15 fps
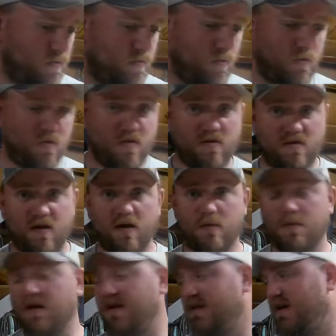We're going to talk
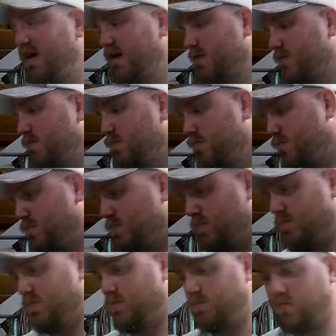about tackle.
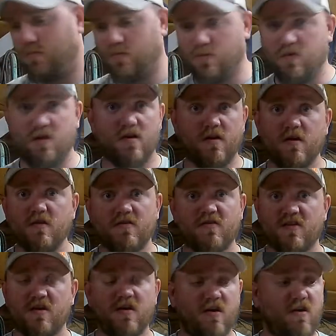We done
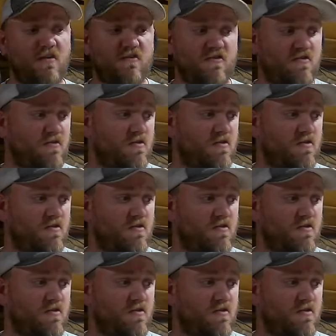discussed